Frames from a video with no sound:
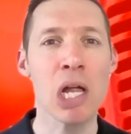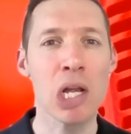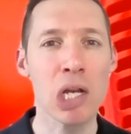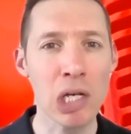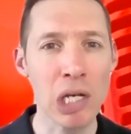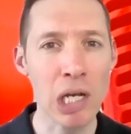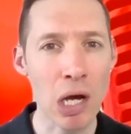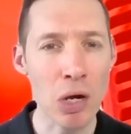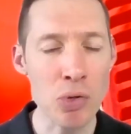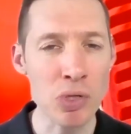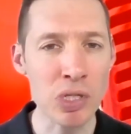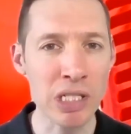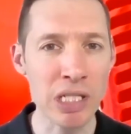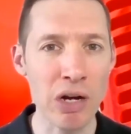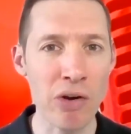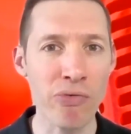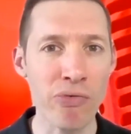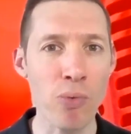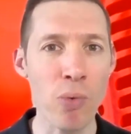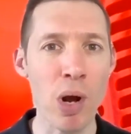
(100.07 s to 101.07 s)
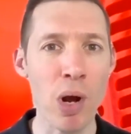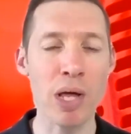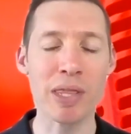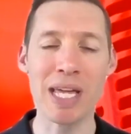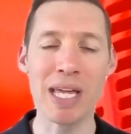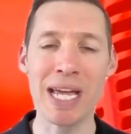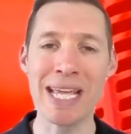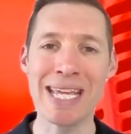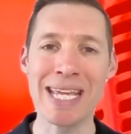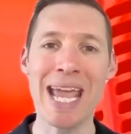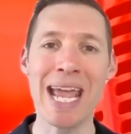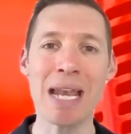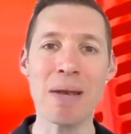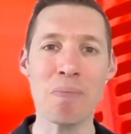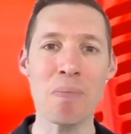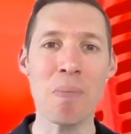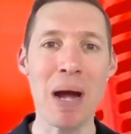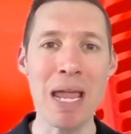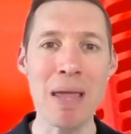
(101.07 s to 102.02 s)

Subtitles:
low self-worth, again,